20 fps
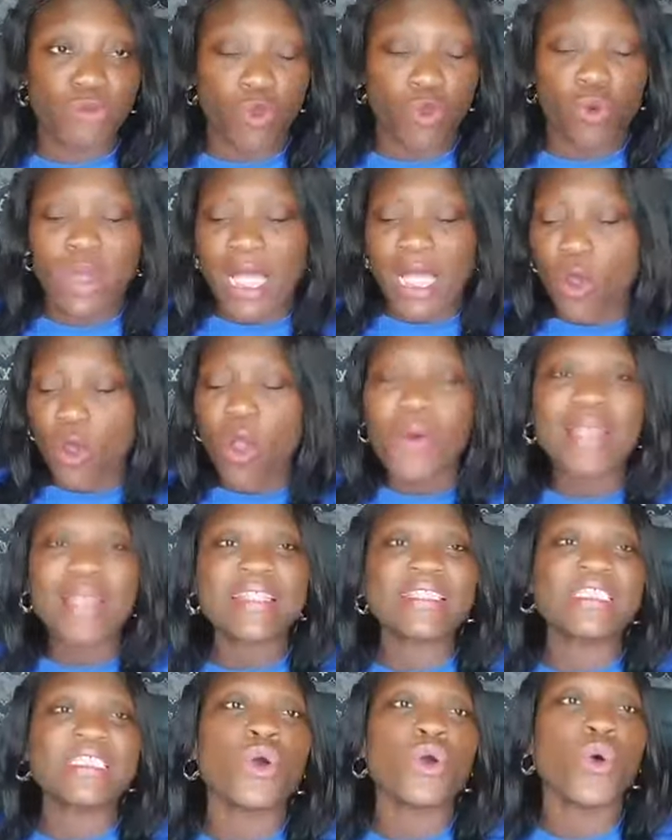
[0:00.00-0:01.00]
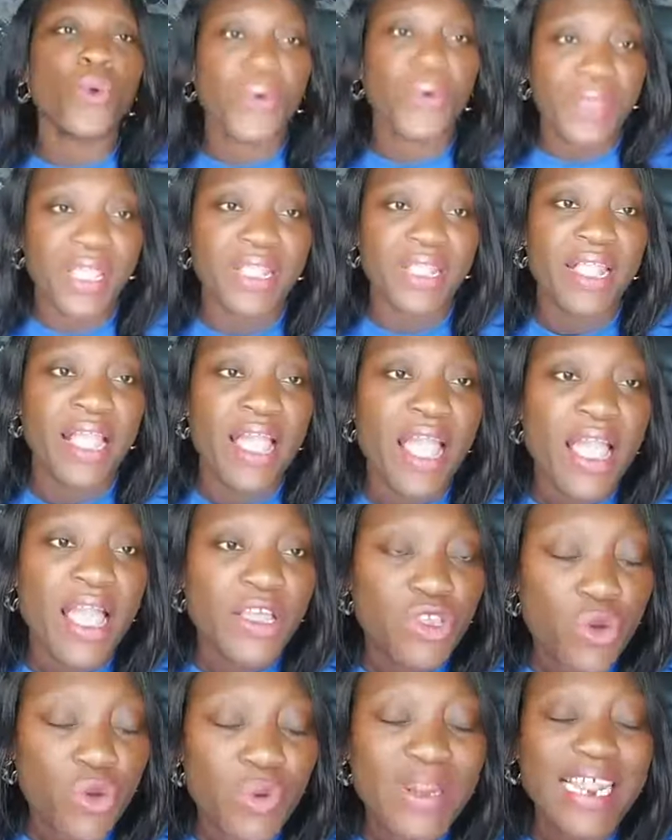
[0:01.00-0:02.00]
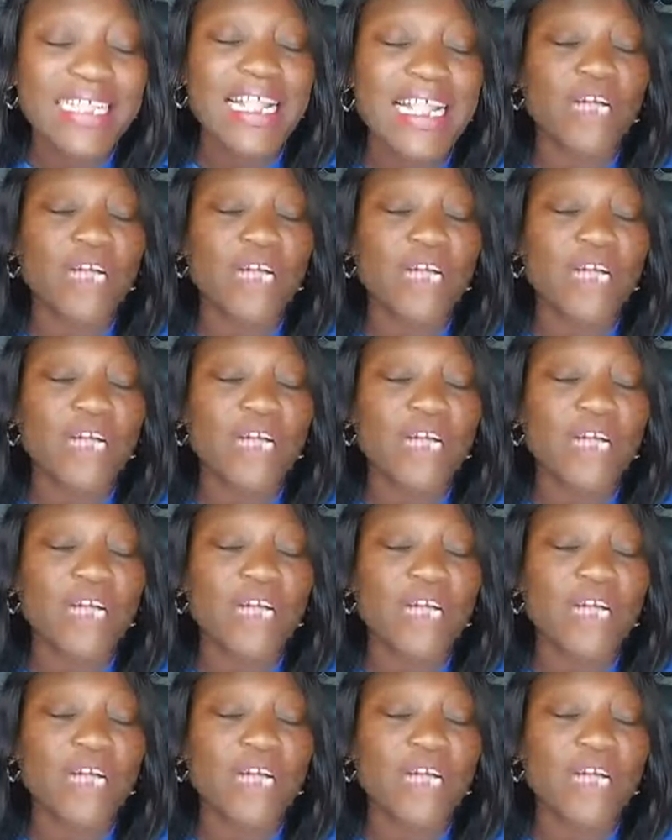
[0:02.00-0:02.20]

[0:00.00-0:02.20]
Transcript: If you are currently owing, you will